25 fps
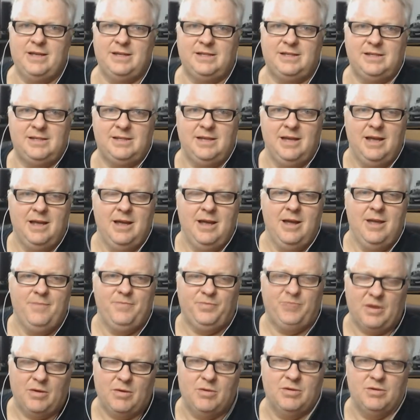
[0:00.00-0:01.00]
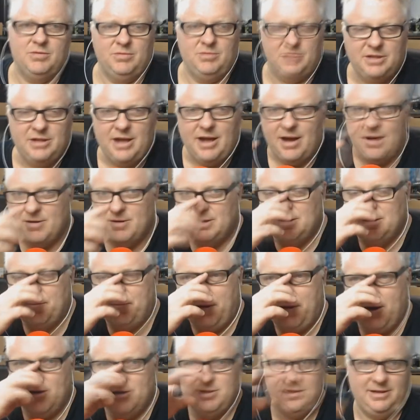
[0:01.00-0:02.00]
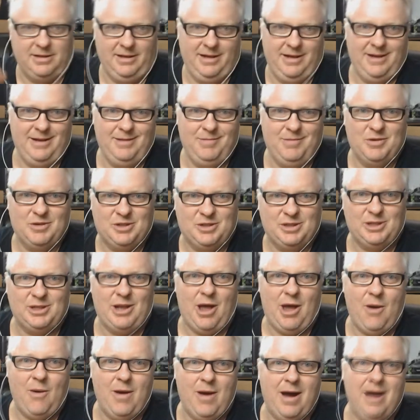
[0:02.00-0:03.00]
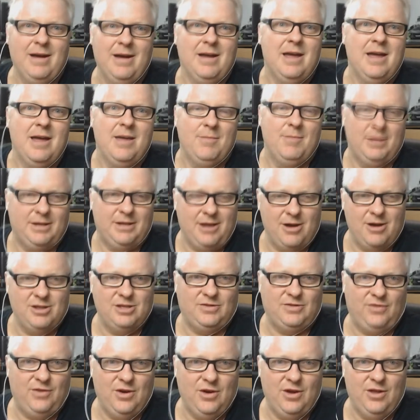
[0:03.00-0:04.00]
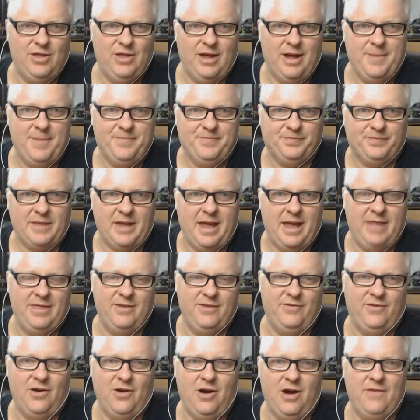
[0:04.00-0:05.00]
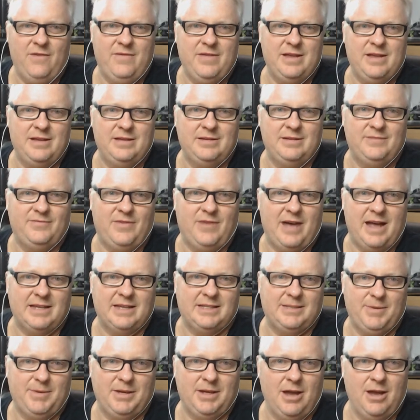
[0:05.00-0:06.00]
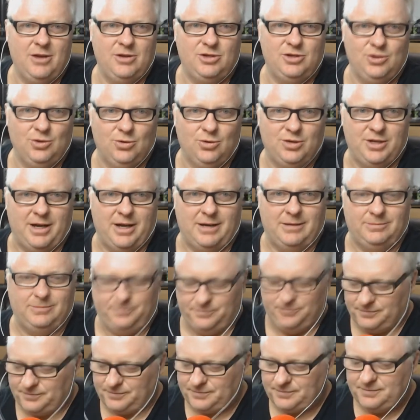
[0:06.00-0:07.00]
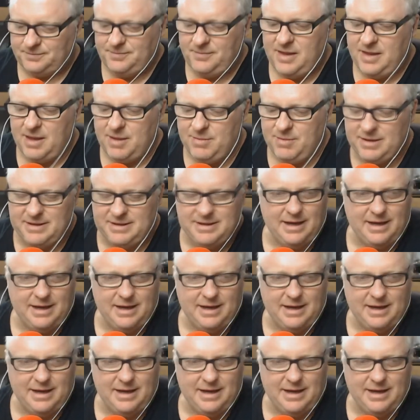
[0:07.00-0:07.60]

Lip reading: is, supposedly slower but goes further, and the 5 is faster but goes shorter. But